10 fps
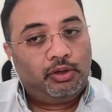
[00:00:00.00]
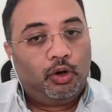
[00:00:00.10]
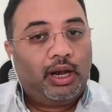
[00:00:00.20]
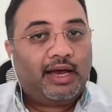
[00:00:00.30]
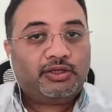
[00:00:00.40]
your
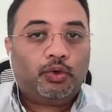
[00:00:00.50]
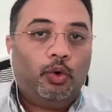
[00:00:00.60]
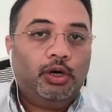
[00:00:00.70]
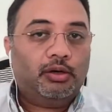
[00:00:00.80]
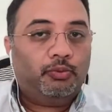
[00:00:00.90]
last
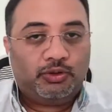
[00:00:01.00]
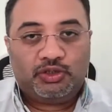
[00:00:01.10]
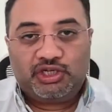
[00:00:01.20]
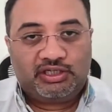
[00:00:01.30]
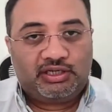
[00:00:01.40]
order, which was
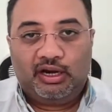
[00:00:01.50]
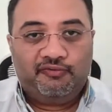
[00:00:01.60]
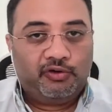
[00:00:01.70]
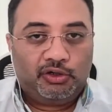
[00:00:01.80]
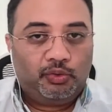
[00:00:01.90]
just
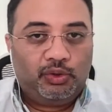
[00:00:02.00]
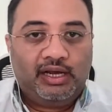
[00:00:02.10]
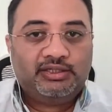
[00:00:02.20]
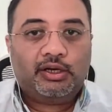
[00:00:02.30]
delivered two days